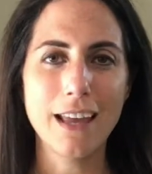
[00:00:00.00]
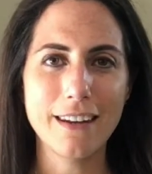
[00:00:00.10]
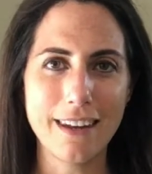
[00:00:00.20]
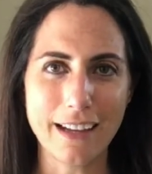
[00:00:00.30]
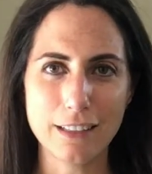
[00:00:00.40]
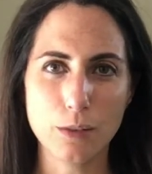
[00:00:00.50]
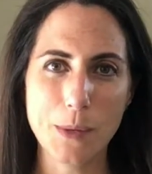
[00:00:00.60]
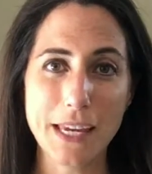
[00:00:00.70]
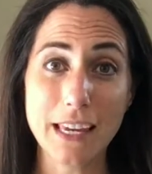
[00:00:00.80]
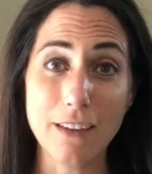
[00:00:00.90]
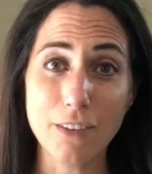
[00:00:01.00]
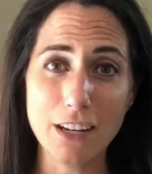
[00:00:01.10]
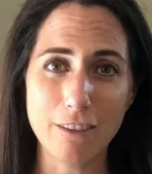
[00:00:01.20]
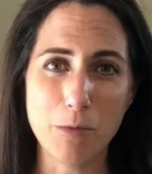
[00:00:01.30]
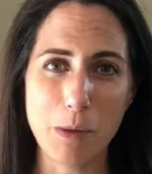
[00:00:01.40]
next week if
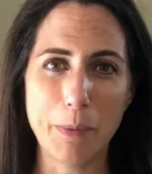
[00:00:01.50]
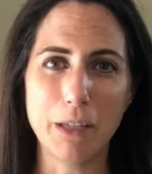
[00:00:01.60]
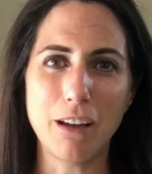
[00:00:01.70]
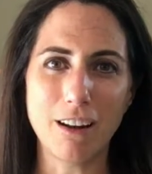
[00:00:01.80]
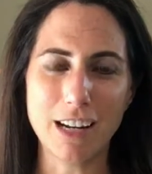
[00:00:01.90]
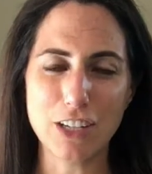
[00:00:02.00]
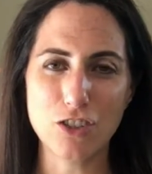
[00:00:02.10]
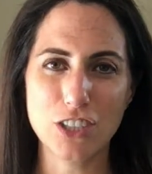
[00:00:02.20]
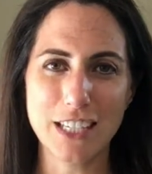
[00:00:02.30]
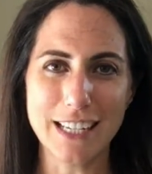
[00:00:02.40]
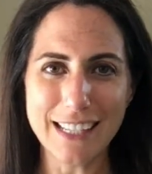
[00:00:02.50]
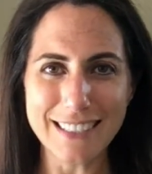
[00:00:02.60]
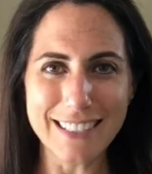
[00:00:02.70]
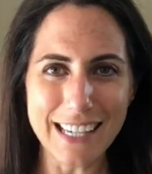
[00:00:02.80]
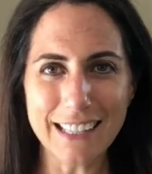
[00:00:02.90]
enough people are interested
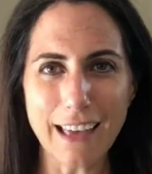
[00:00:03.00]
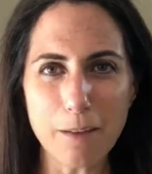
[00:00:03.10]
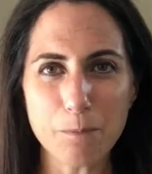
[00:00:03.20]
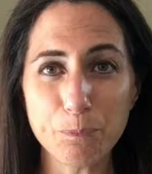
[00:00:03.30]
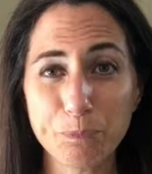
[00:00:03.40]
in seeing that.